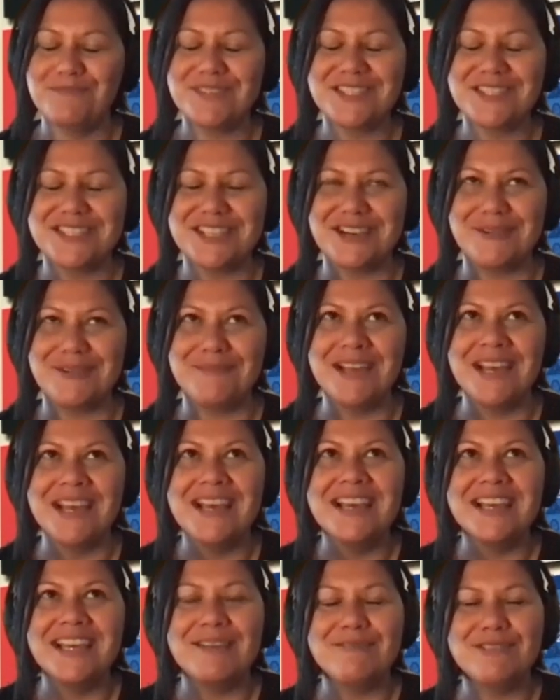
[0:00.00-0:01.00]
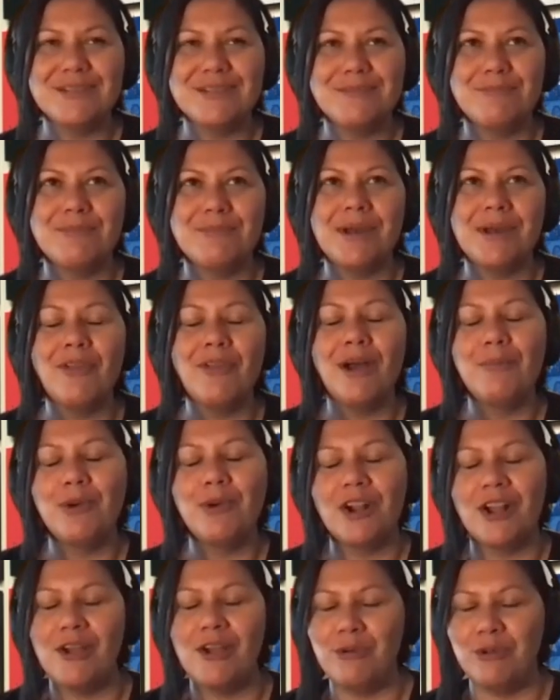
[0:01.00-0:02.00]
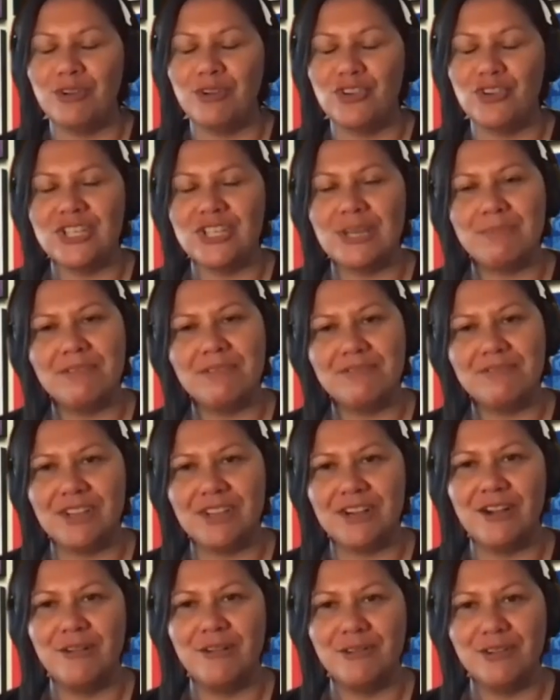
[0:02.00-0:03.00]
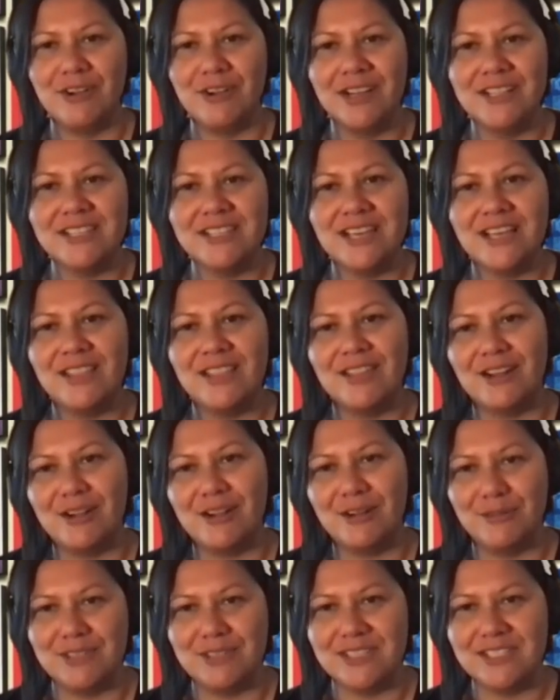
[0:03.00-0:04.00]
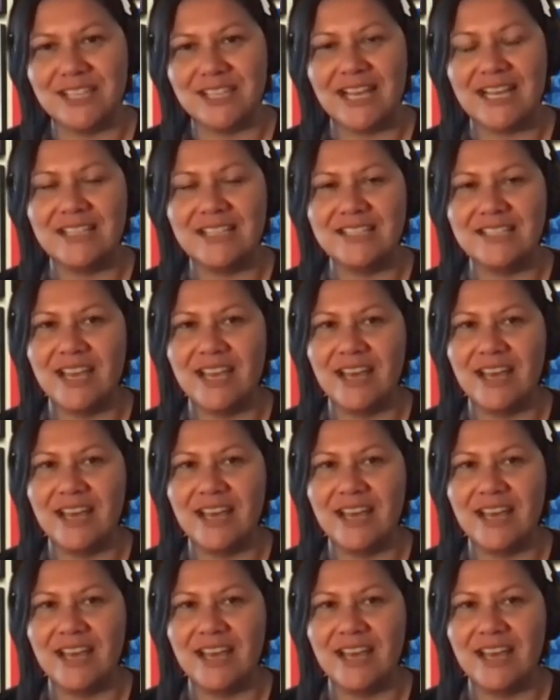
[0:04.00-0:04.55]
So gives them a lot more ownership of their own content and their own site